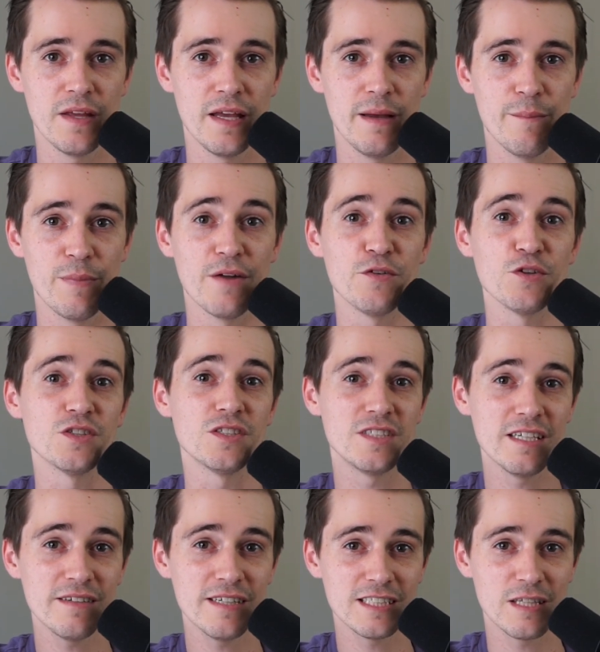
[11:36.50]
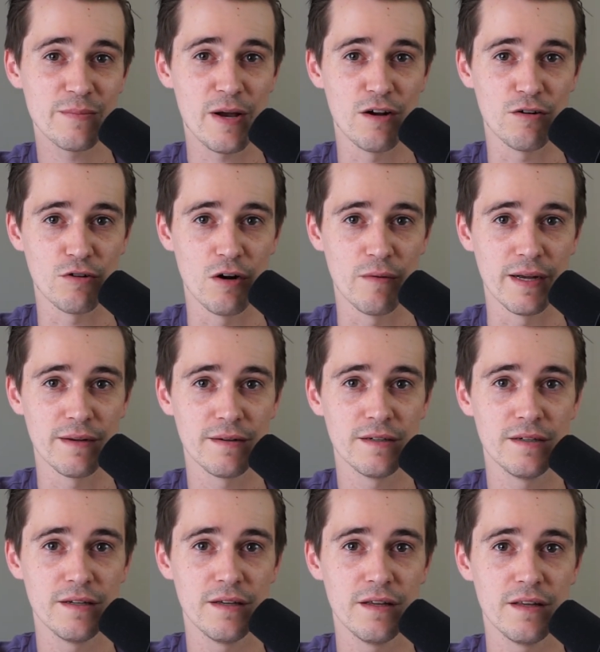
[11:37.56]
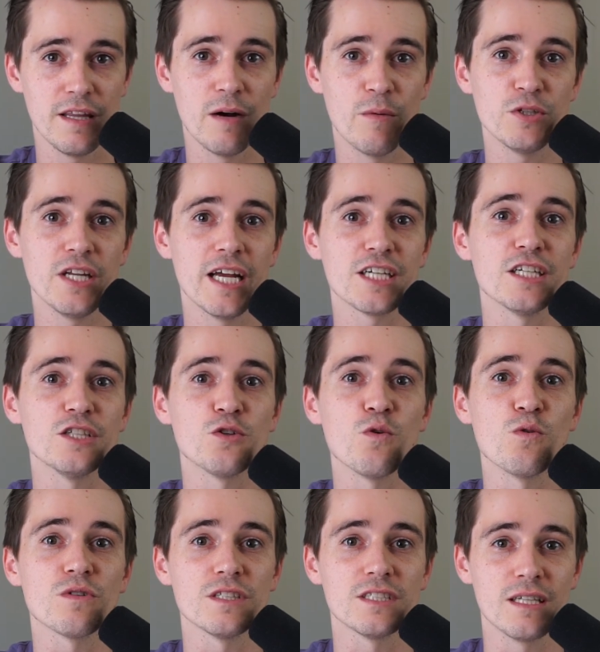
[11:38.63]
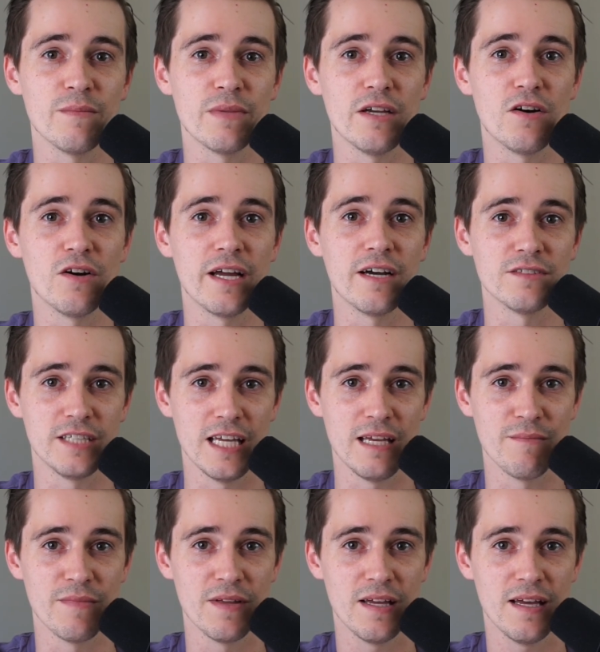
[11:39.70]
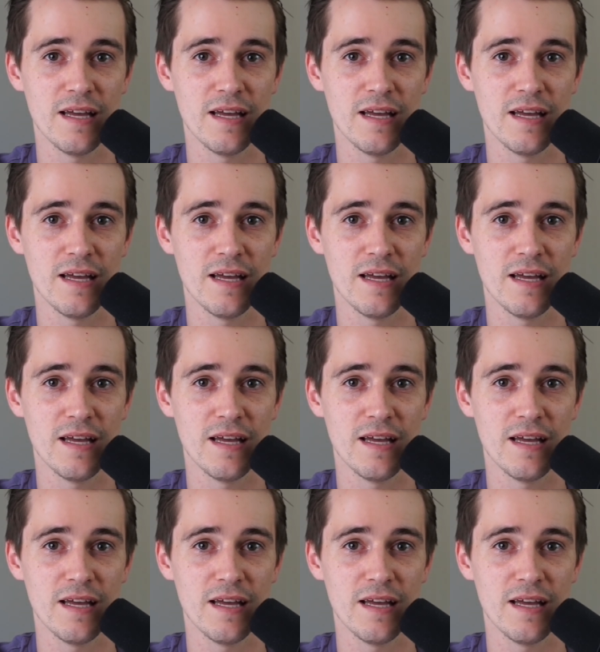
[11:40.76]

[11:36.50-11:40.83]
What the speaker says: But if you're serious about growing, then I want you to actually talk to somebody on our team.